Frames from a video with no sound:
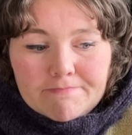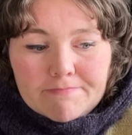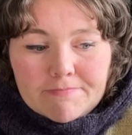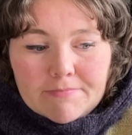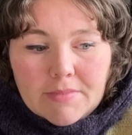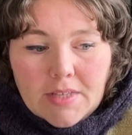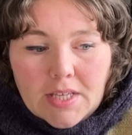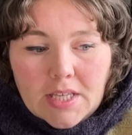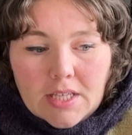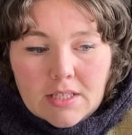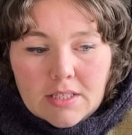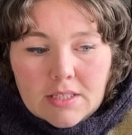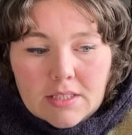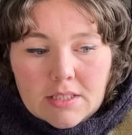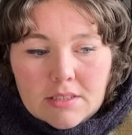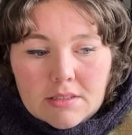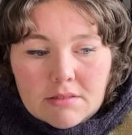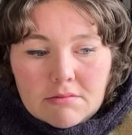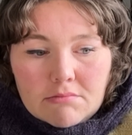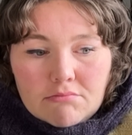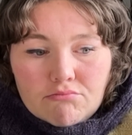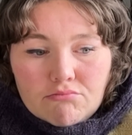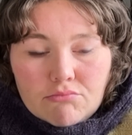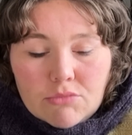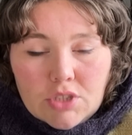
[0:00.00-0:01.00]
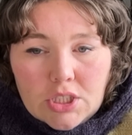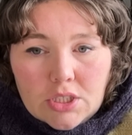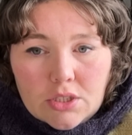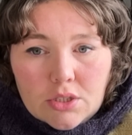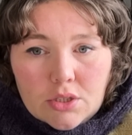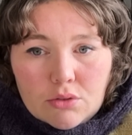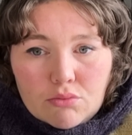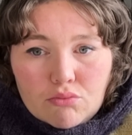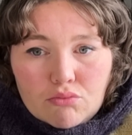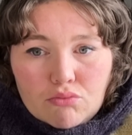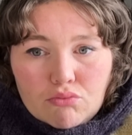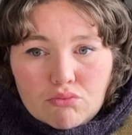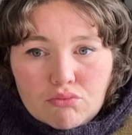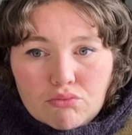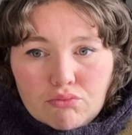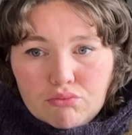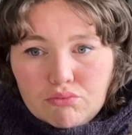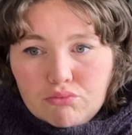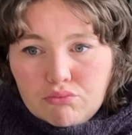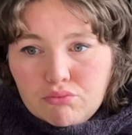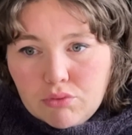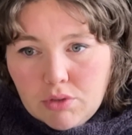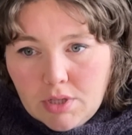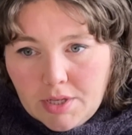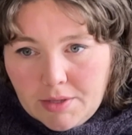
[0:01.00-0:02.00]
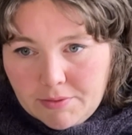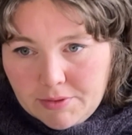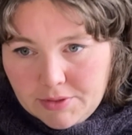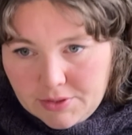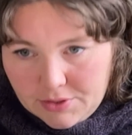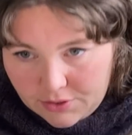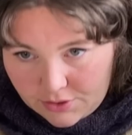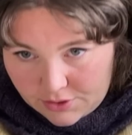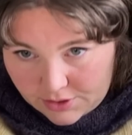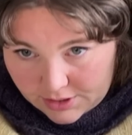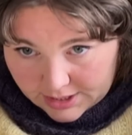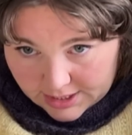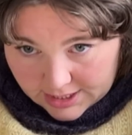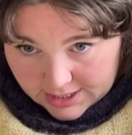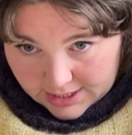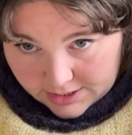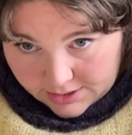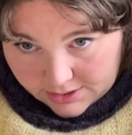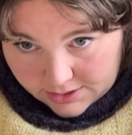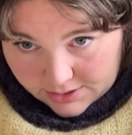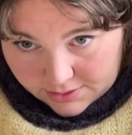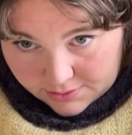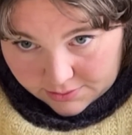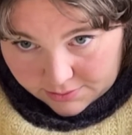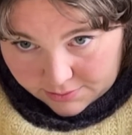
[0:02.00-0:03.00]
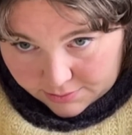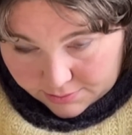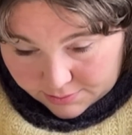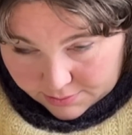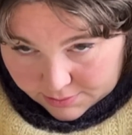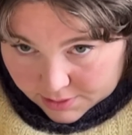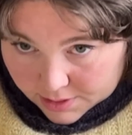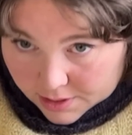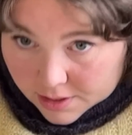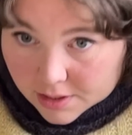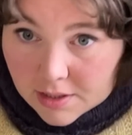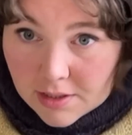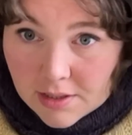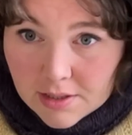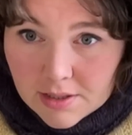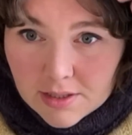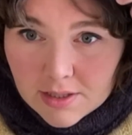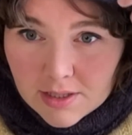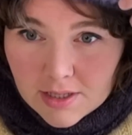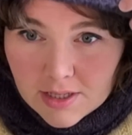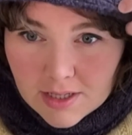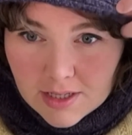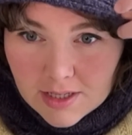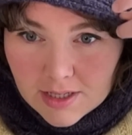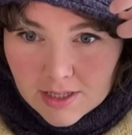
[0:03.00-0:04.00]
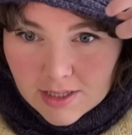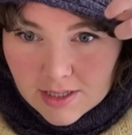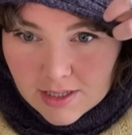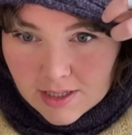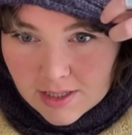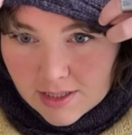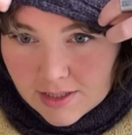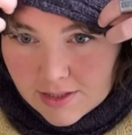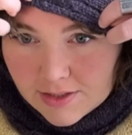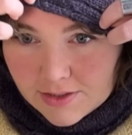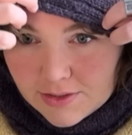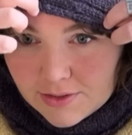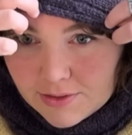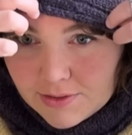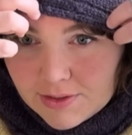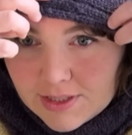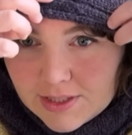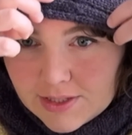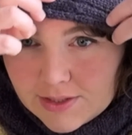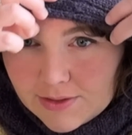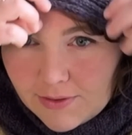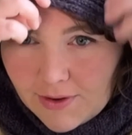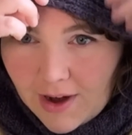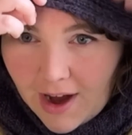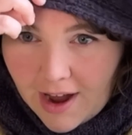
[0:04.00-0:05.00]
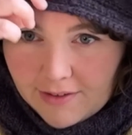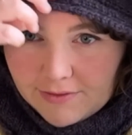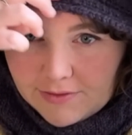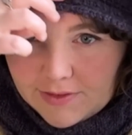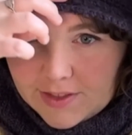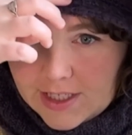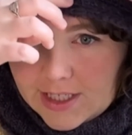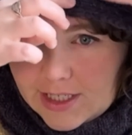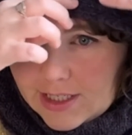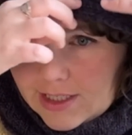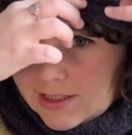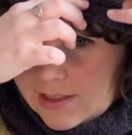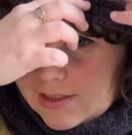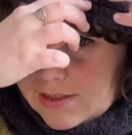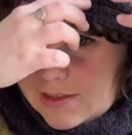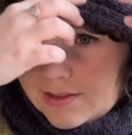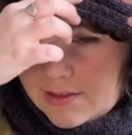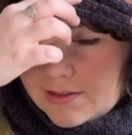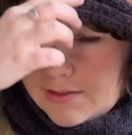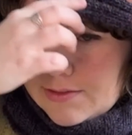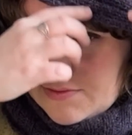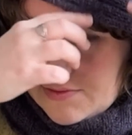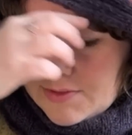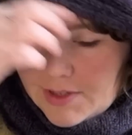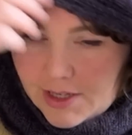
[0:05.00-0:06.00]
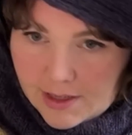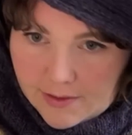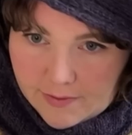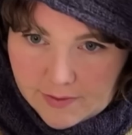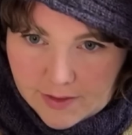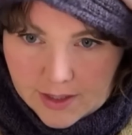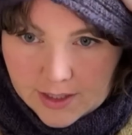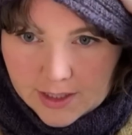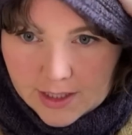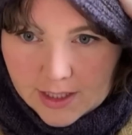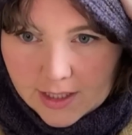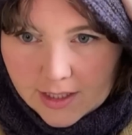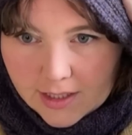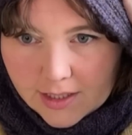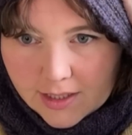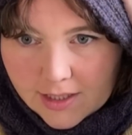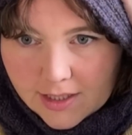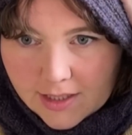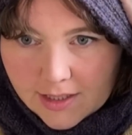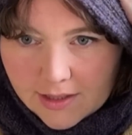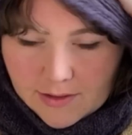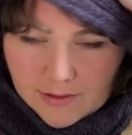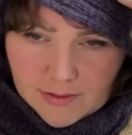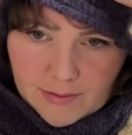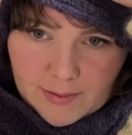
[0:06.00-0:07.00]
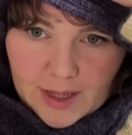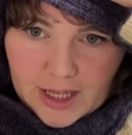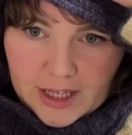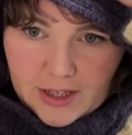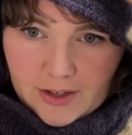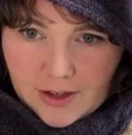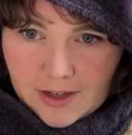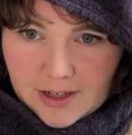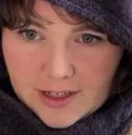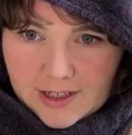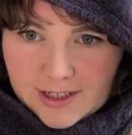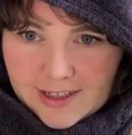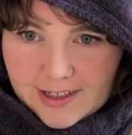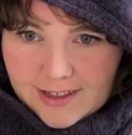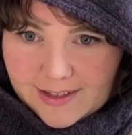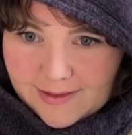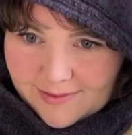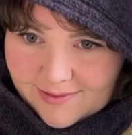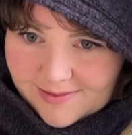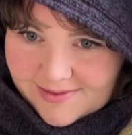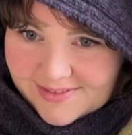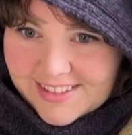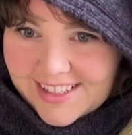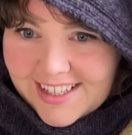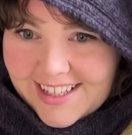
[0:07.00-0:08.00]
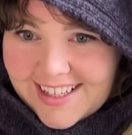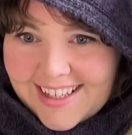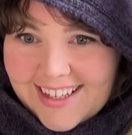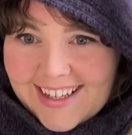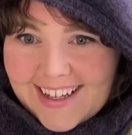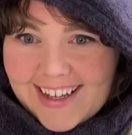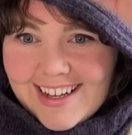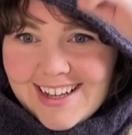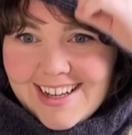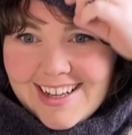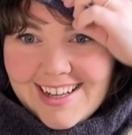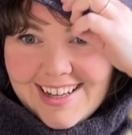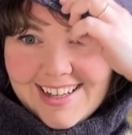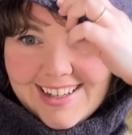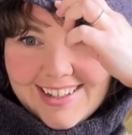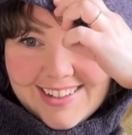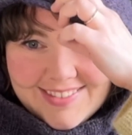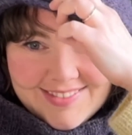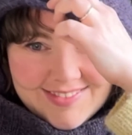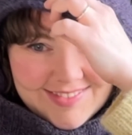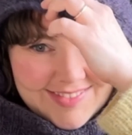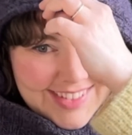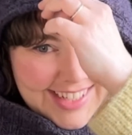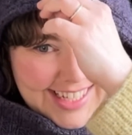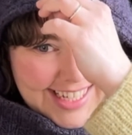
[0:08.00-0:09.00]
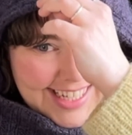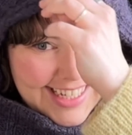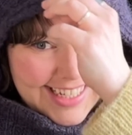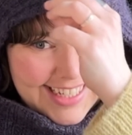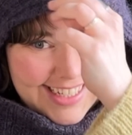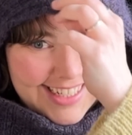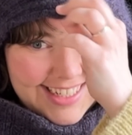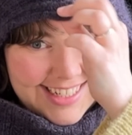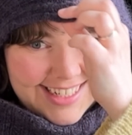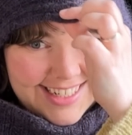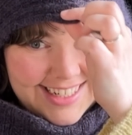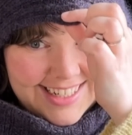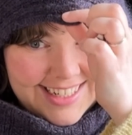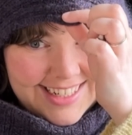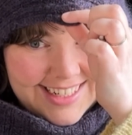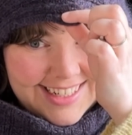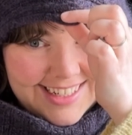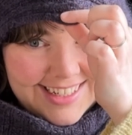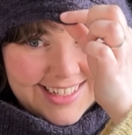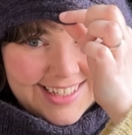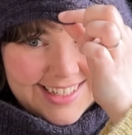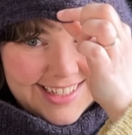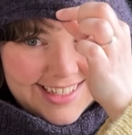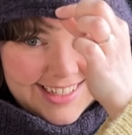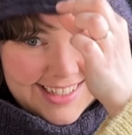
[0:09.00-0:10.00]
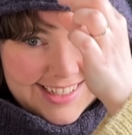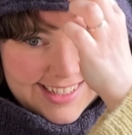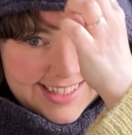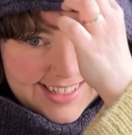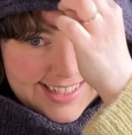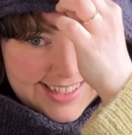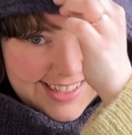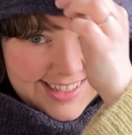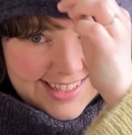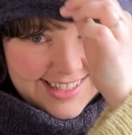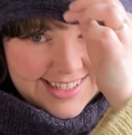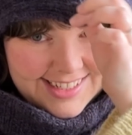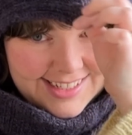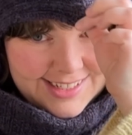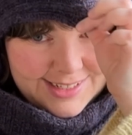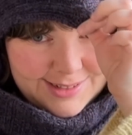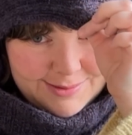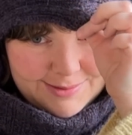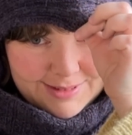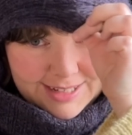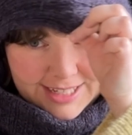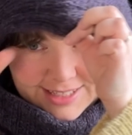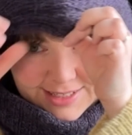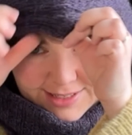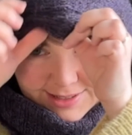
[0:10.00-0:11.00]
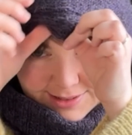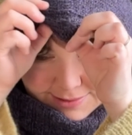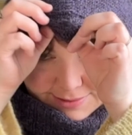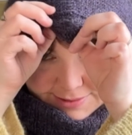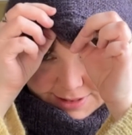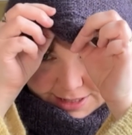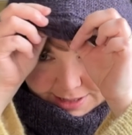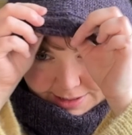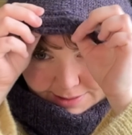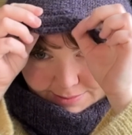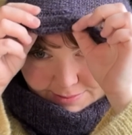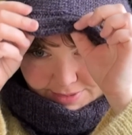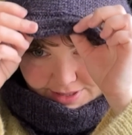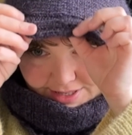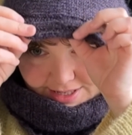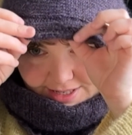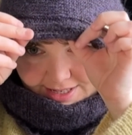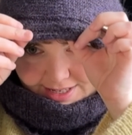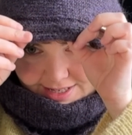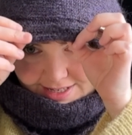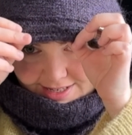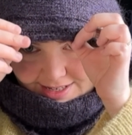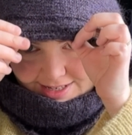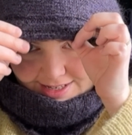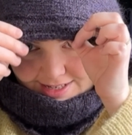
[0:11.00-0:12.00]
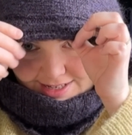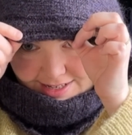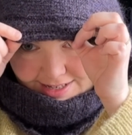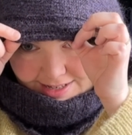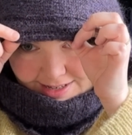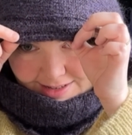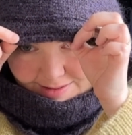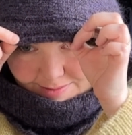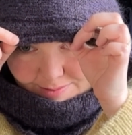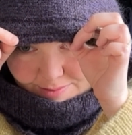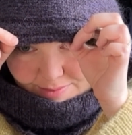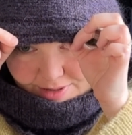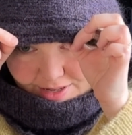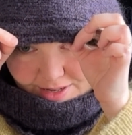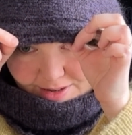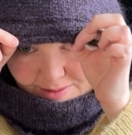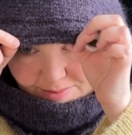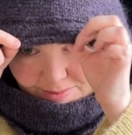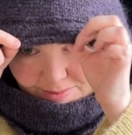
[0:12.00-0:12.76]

And it was tricky to do this grafting wherever it is. Oh my god. In the 2x2 rib but I'm